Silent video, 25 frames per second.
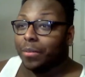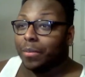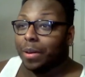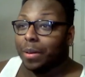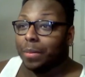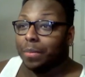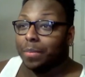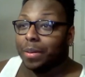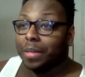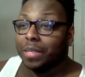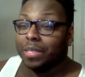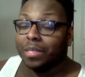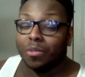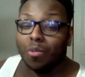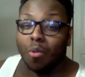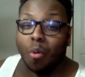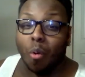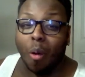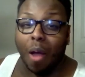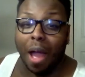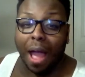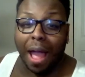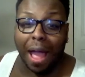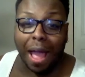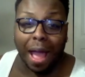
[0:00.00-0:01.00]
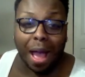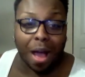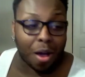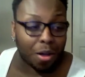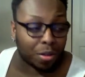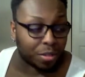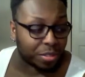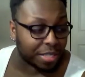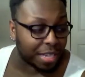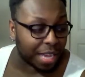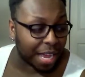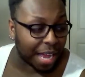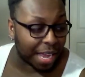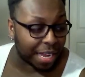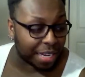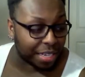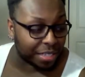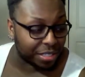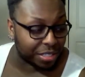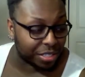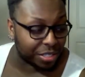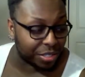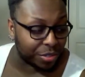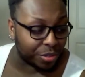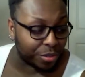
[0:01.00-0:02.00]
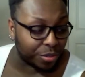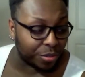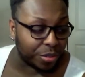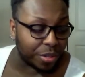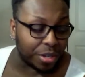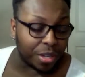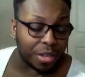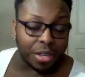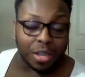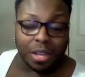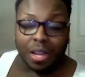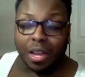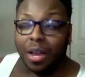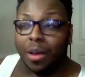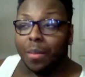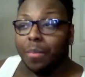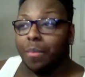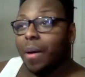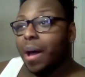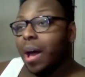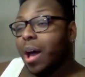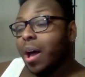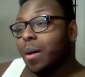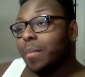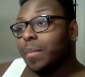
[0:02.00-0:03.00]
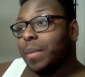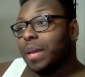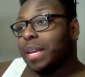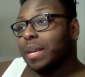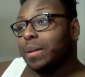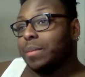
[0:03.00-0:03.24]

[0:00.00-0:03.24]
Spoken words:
one-piece wild tiger suit moment.